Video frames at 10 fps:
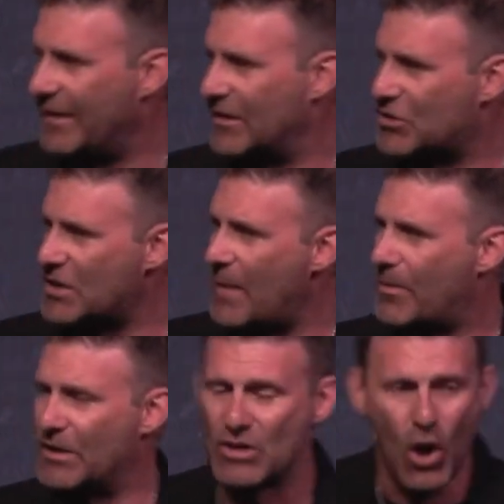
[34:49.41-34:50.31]
And the
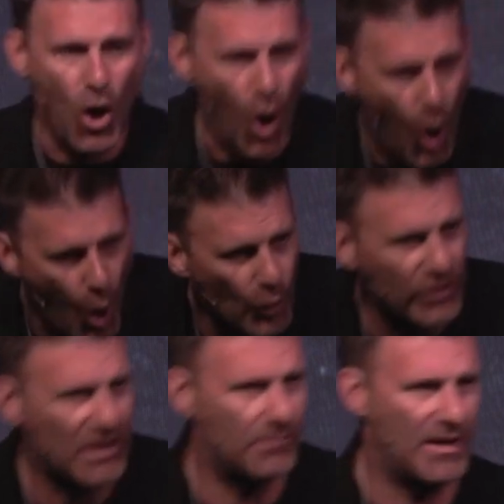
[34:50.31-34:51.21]
shepherd is
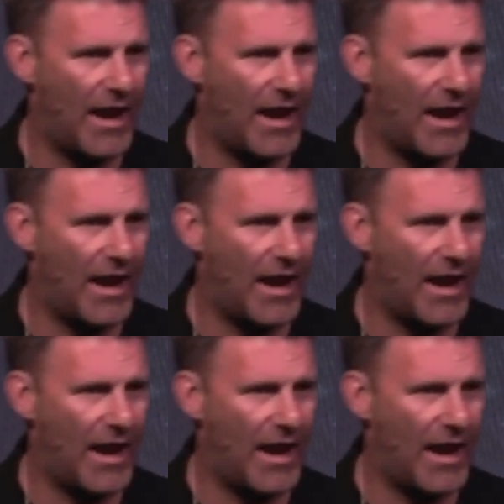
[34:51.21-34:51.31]
holding them